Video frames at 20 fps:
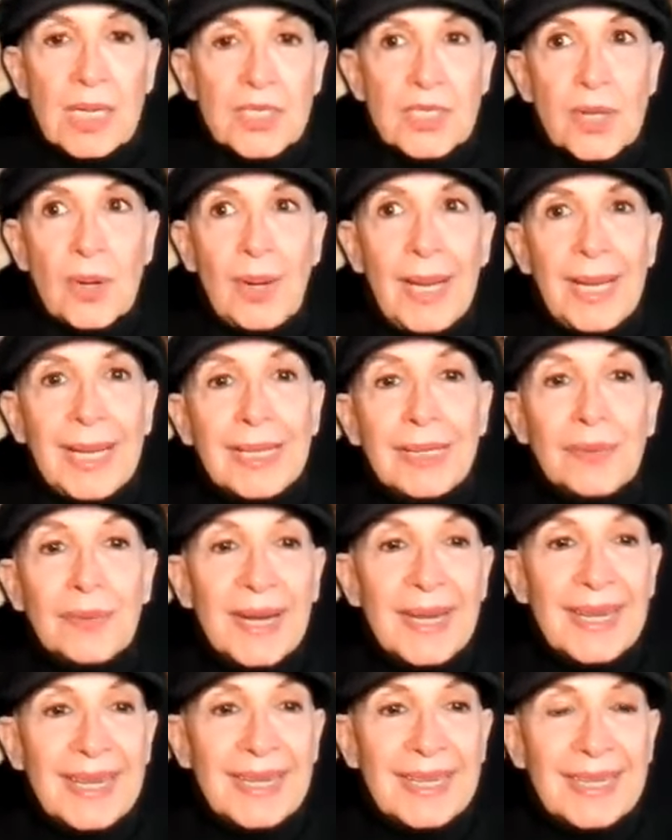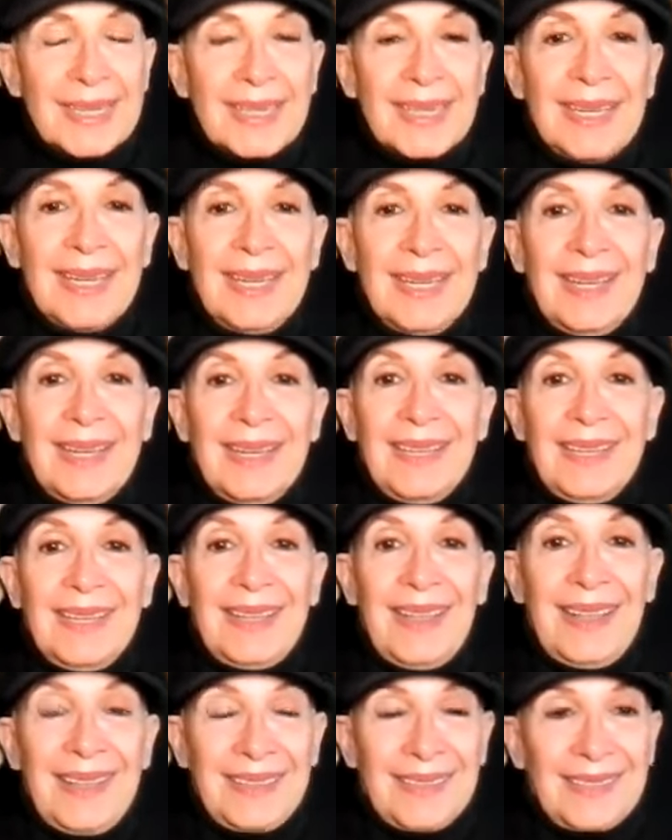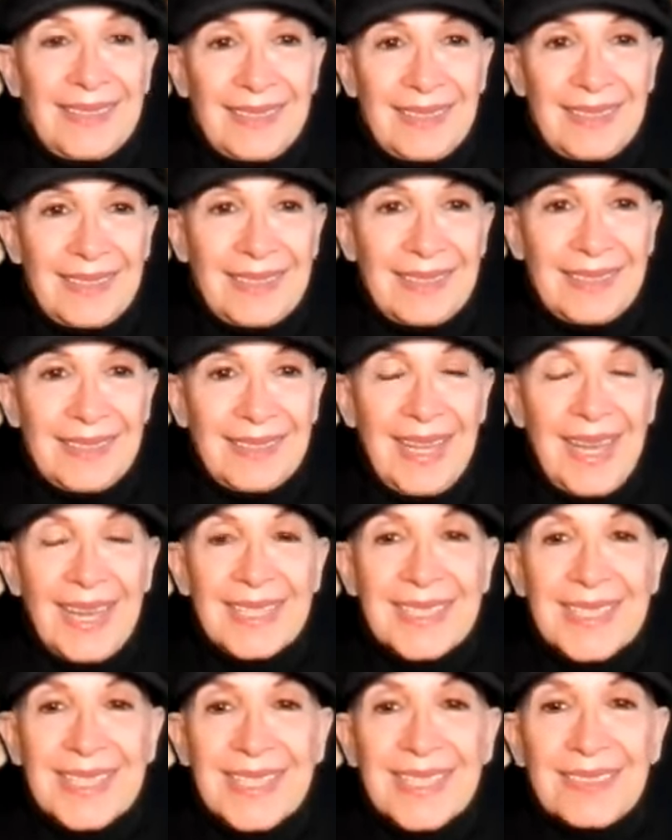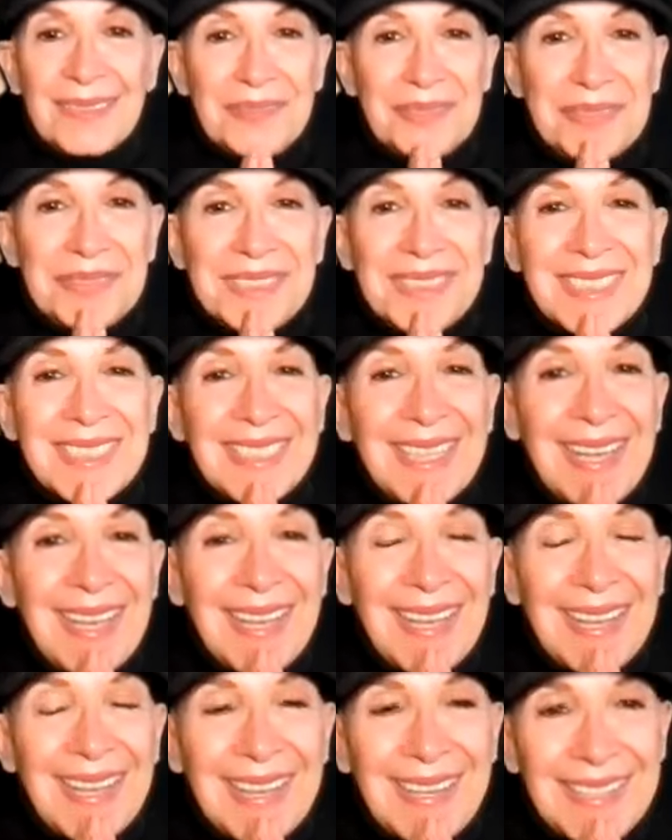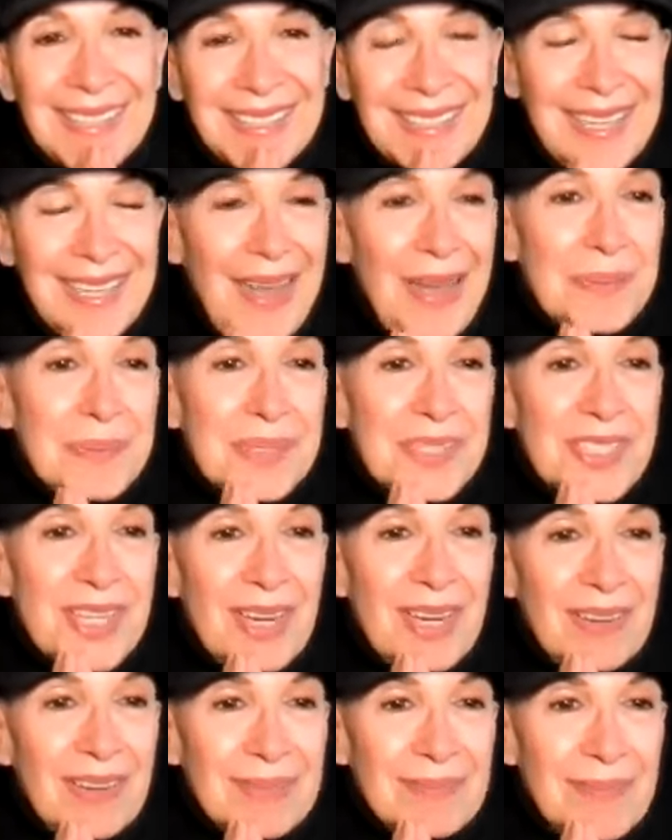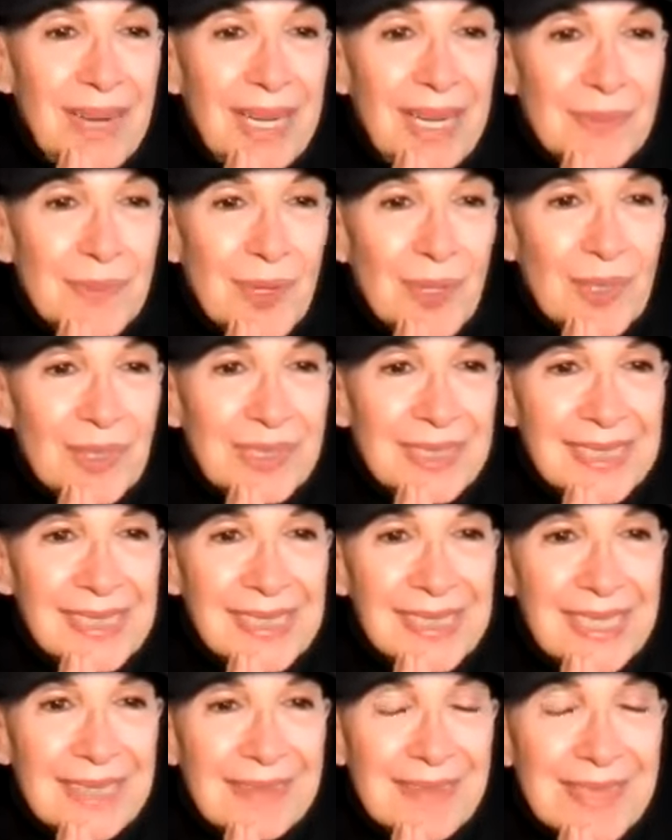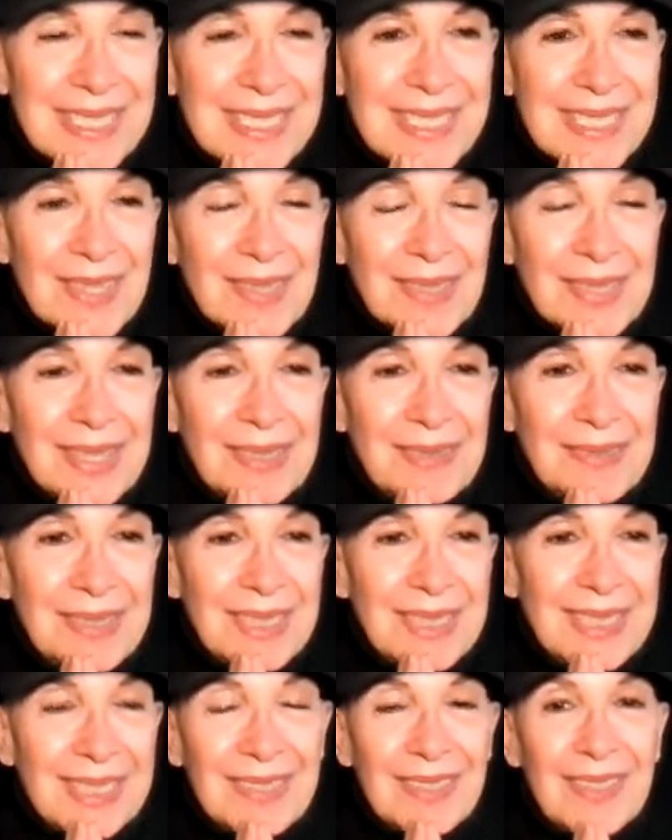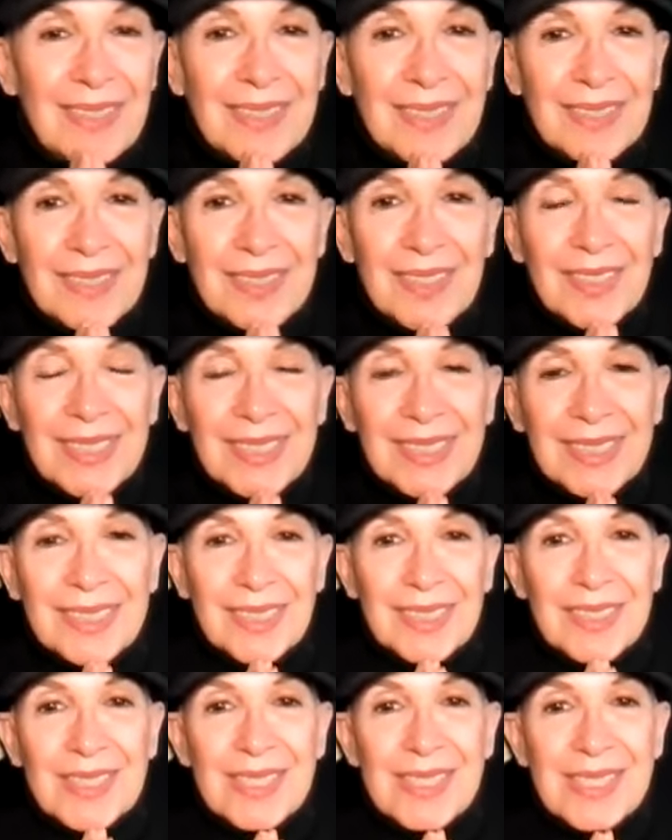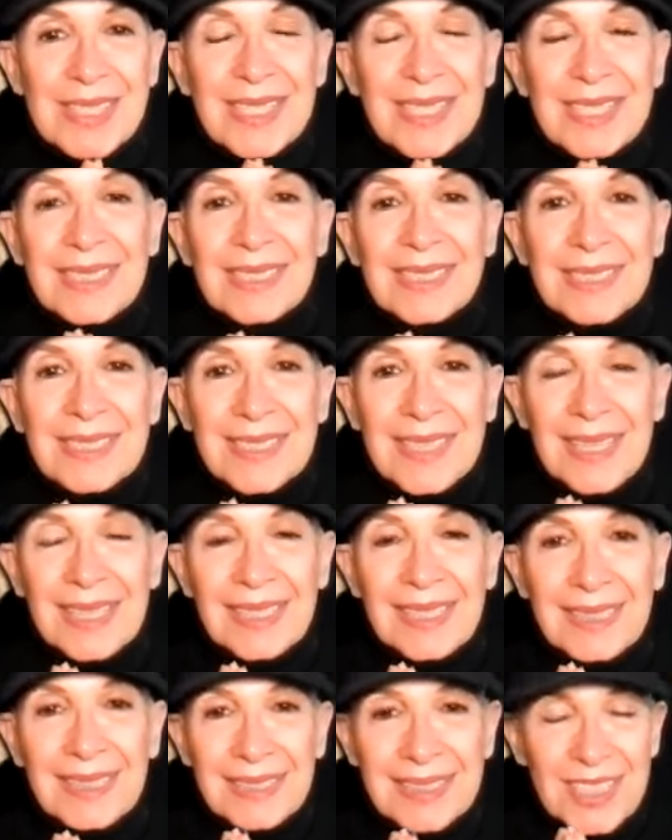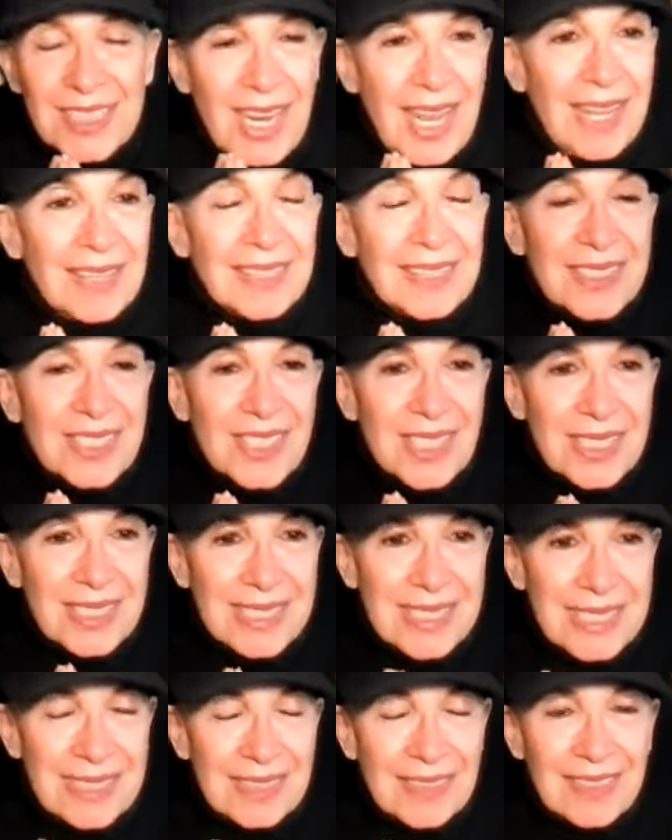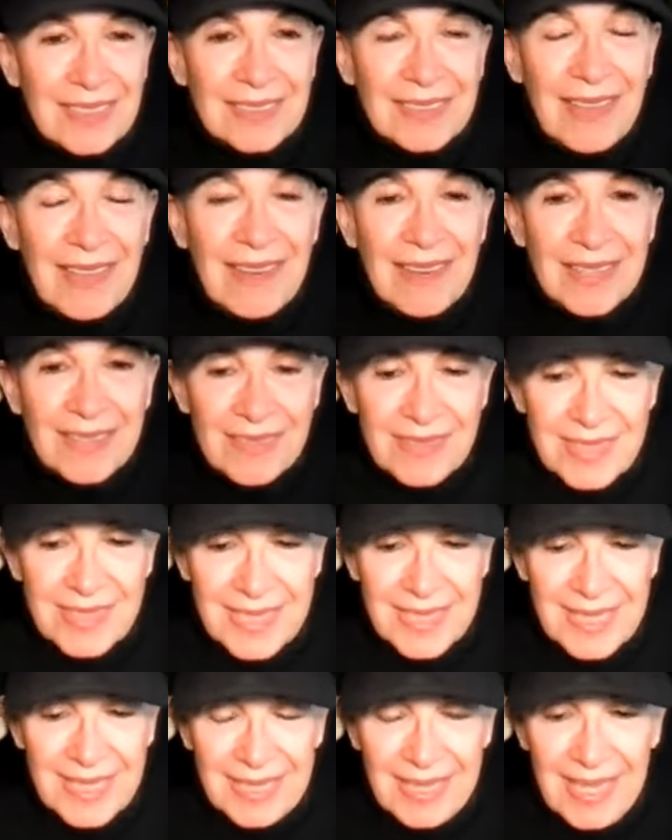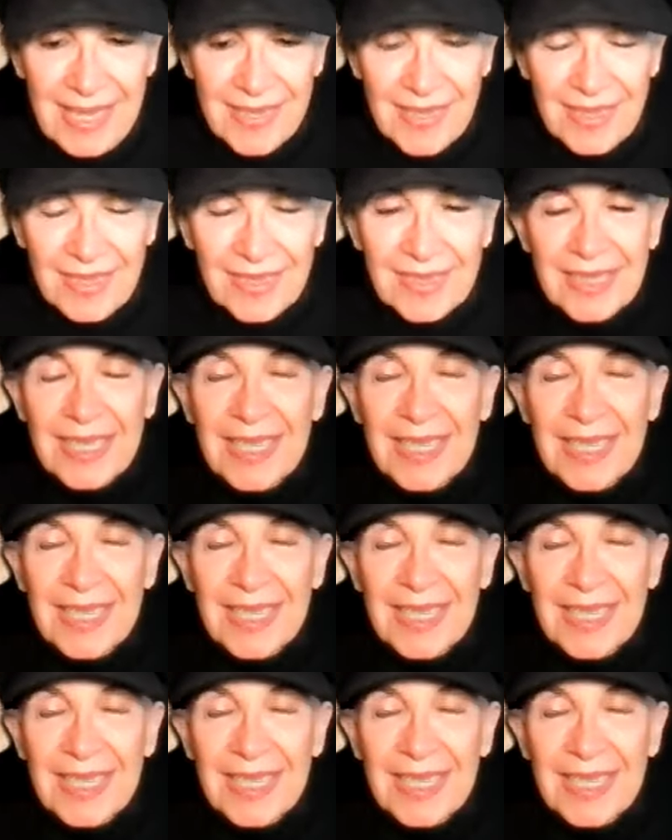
So, anyway, that's it for today. I'm sharing my moral dilemmas so that we could all look at those things that challenge us in our lives together.